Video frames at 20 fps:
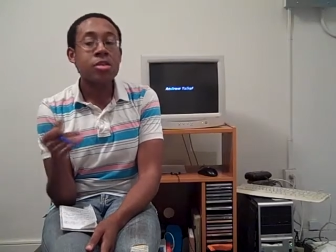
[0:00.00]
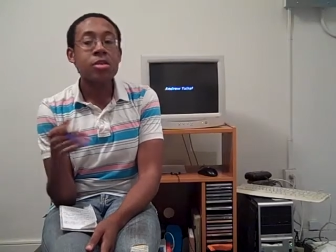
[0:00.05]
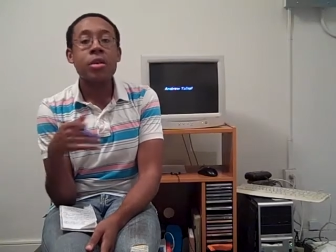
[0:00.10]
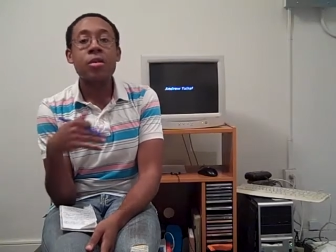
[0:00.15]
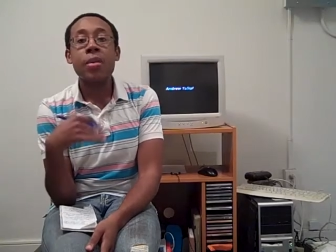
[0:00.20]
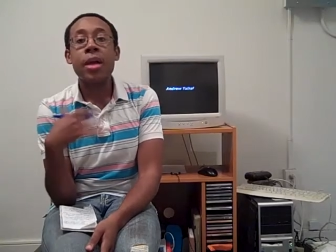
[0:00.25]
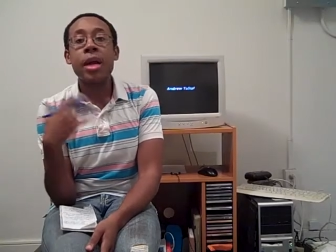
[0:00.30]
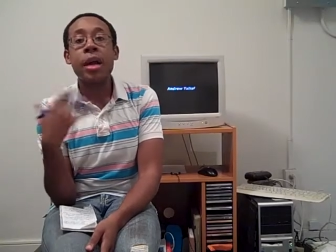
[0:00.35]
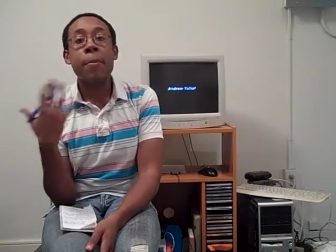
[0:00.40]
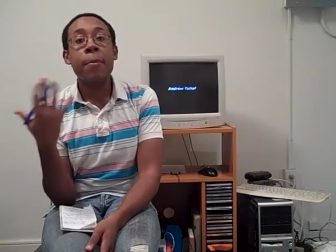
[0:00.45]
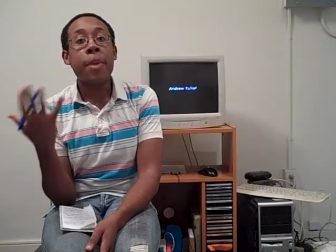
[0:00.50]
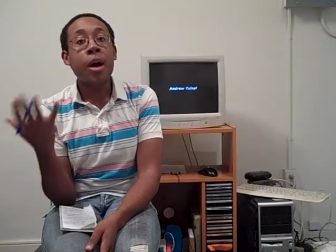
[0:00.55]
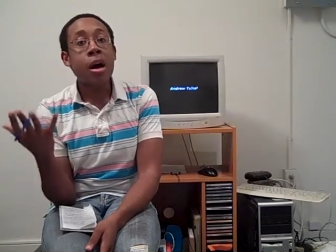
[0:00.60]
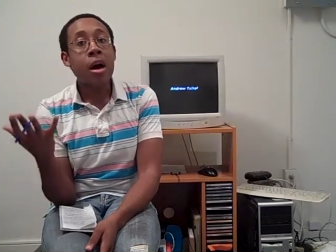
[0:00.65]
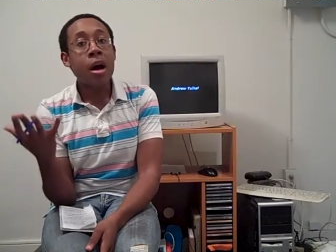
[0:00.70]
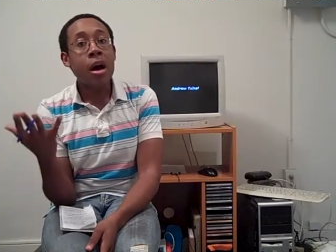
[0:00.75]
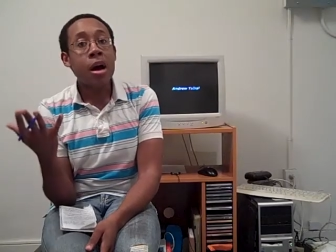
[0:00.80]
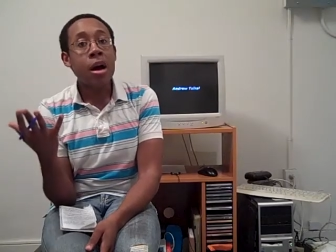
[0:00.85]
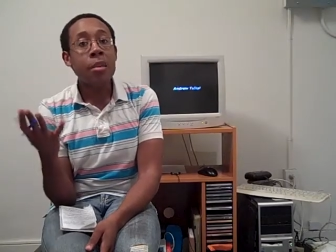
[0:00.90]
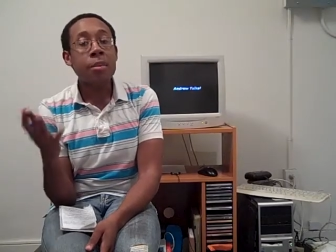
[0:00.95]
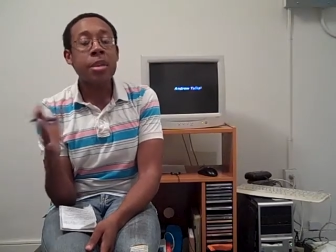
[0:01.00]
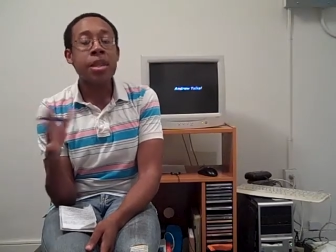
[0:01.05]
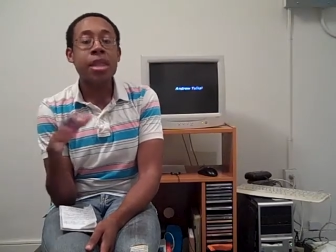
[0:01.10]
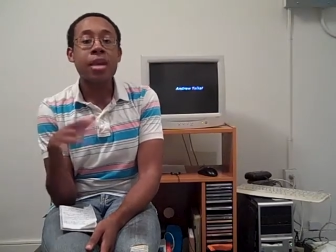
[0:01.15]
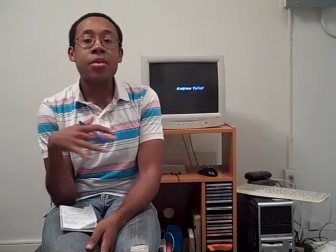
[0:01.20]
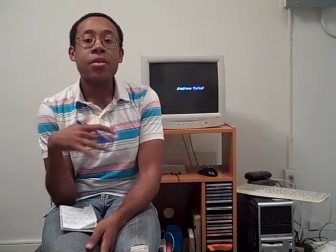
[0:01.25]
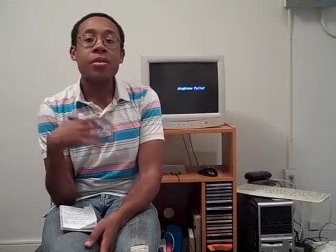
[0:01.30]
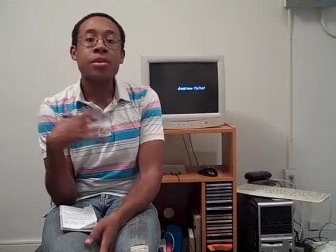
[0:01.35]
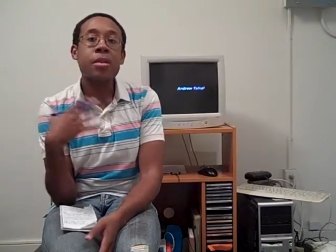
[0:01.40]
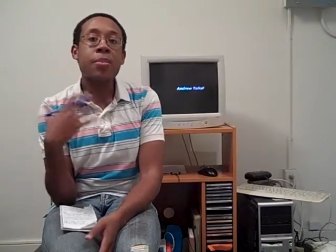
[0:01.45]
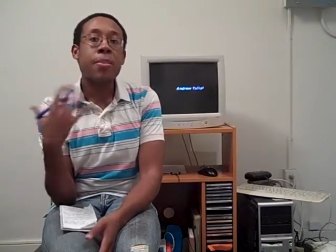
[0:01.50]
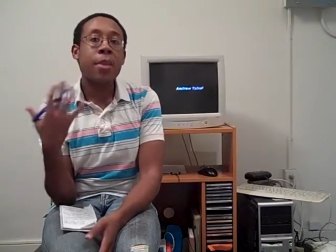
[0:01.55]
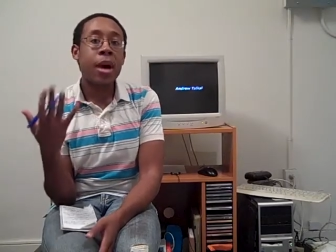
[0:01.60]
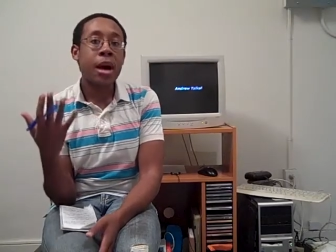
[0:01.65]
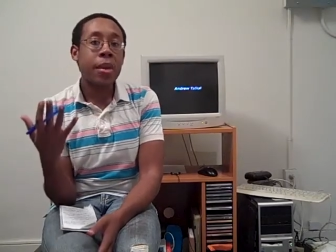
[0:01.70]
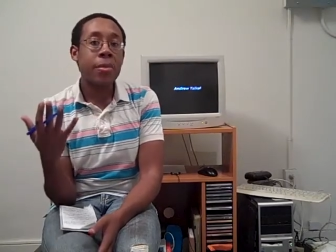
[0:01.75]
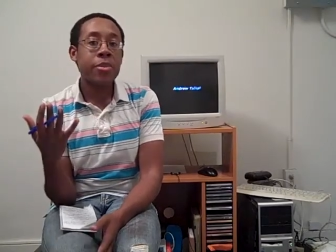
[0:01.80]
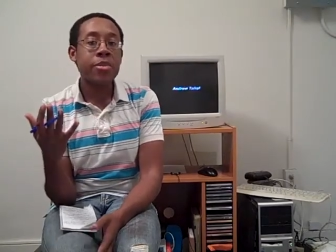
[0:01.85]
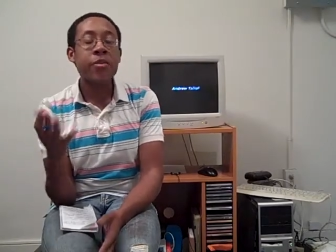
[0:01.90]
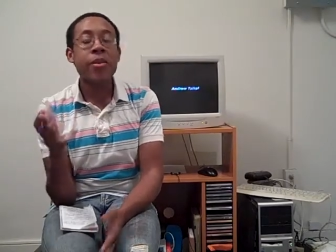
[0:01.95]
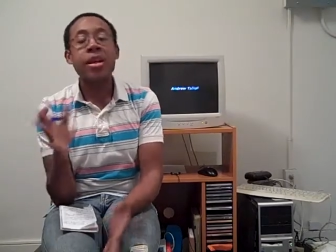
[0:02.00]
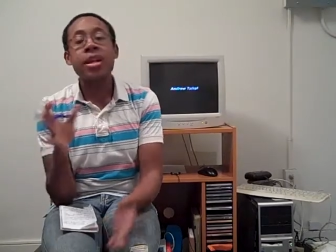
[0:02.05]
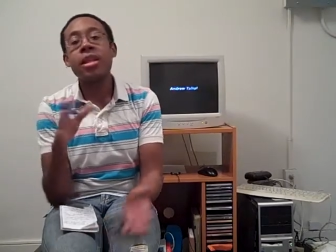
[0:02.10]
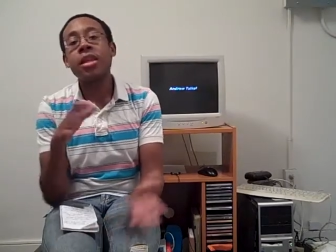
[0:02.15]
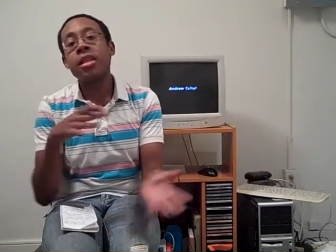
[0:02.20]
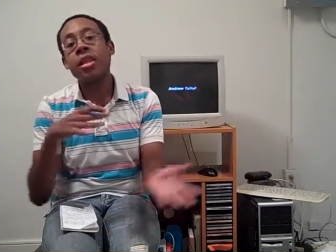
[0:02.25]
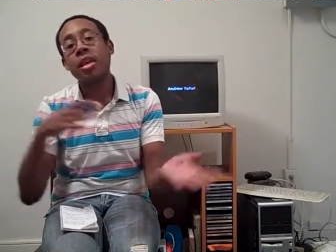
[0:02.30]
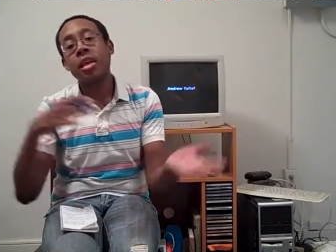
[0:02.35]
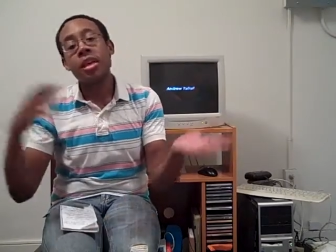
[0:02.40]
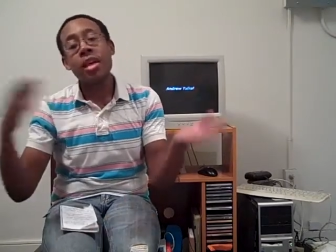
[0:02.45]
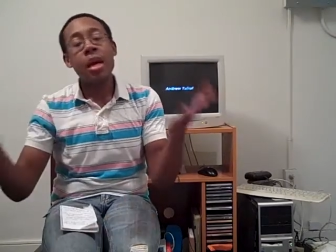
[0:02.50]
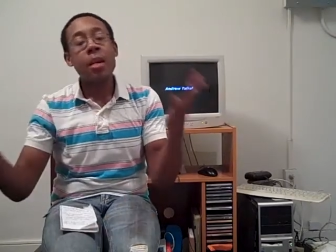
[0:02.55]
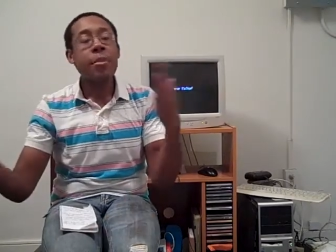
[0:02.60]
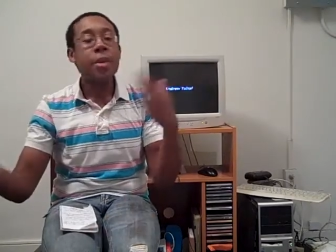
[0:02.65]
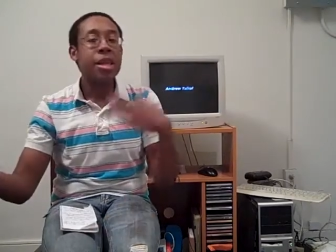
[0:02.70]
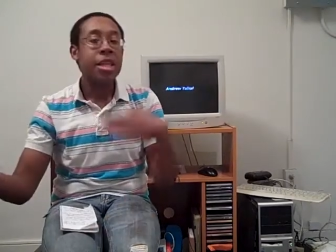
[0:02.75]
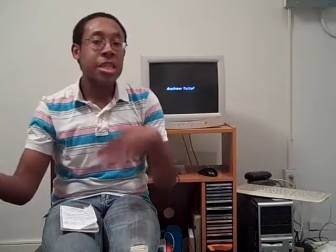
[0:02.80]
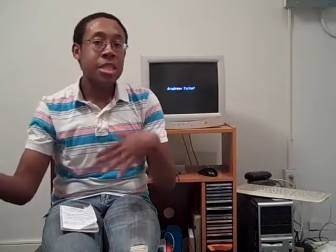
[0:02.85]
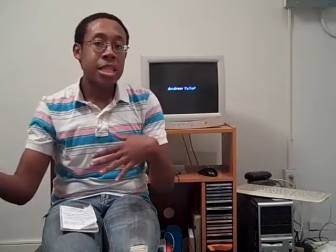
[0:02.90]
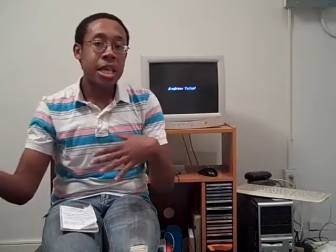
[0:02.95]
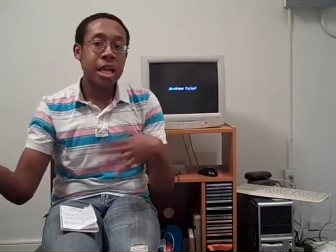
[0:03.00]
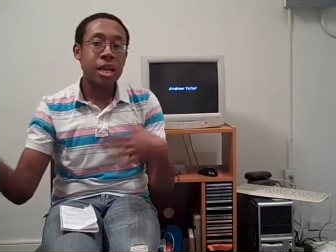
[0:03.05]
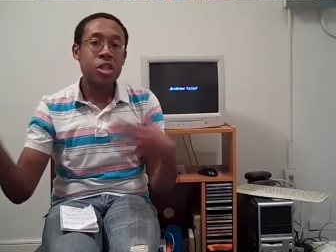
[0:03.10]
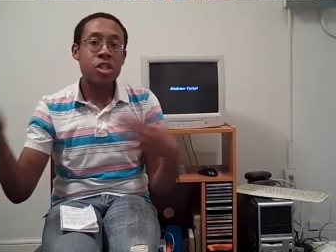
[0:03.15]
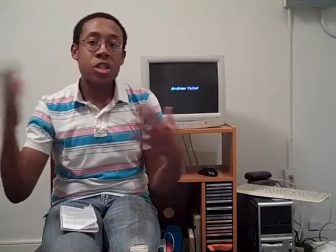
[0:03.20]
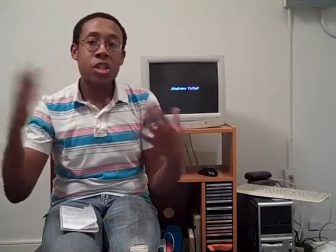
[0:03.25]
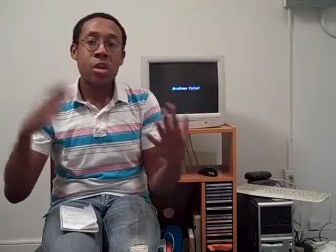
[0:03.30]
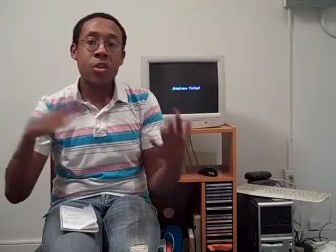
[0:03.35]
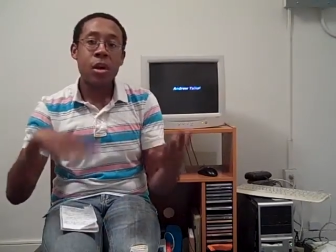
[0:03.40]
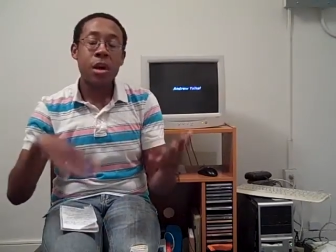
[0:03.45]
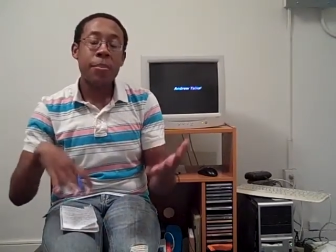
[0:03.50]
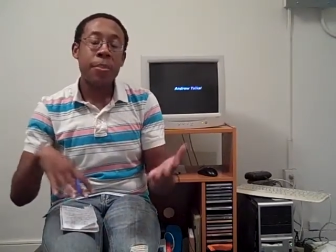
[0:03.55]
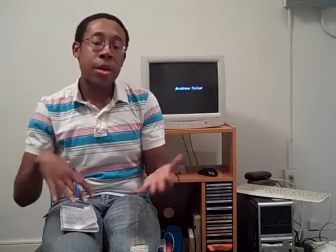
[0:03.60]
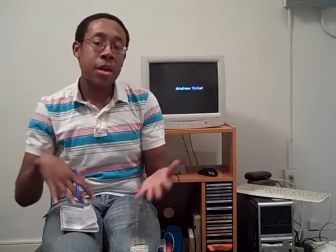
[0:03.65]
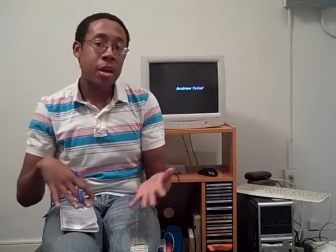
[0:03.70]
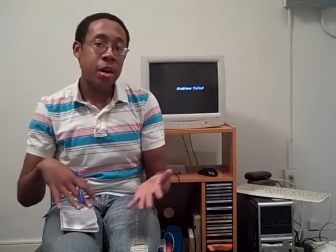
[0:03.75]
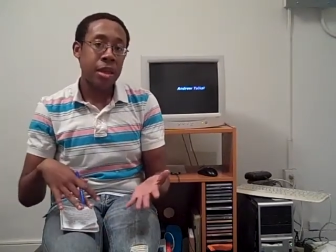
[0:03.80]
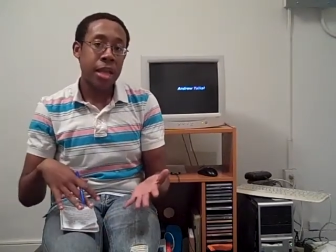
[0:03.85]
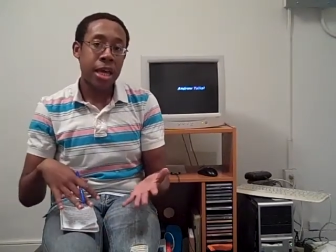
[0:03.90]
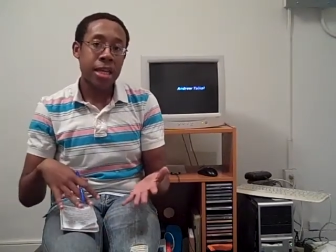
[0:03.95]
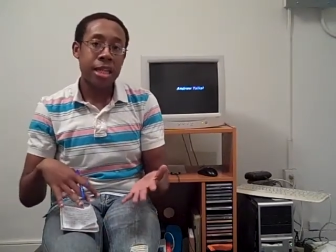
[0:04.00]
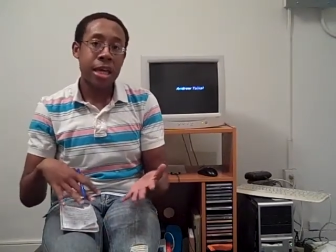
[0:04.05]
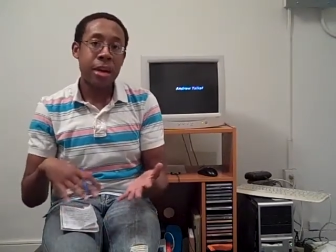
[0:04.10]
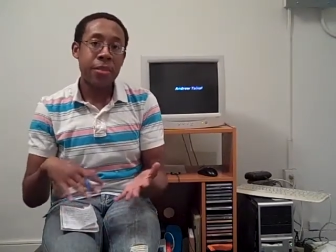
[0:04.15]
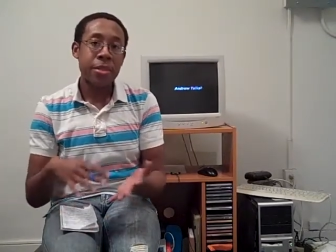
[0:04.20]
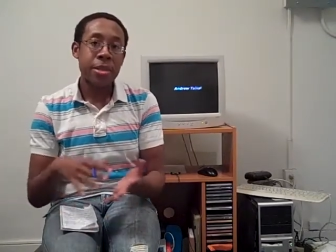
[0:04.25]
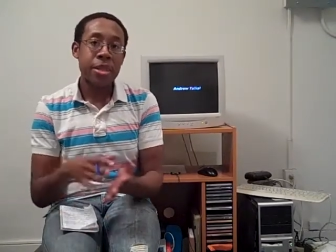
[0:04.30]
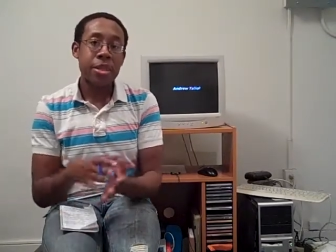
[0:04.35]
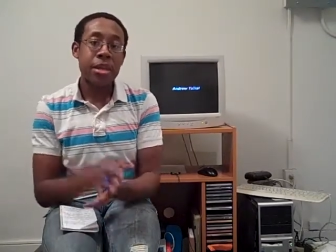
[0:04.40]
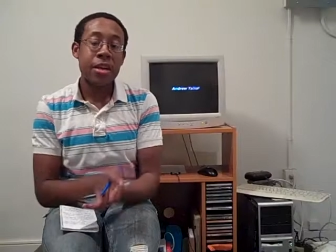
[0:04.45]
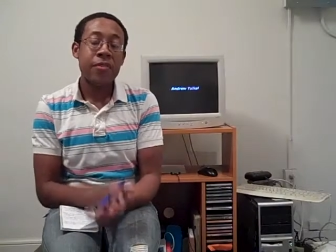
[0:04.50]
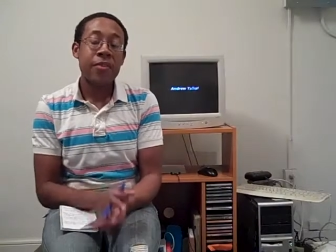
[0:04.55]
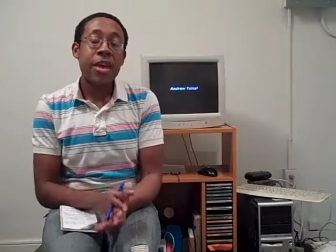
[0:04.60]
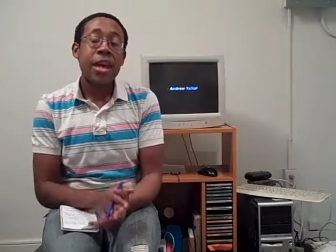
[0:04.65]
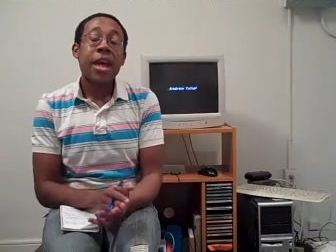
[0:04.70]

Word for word: you know, like a bomb, and there was a bomb threat, and the police had to show up, and all that type of stuff.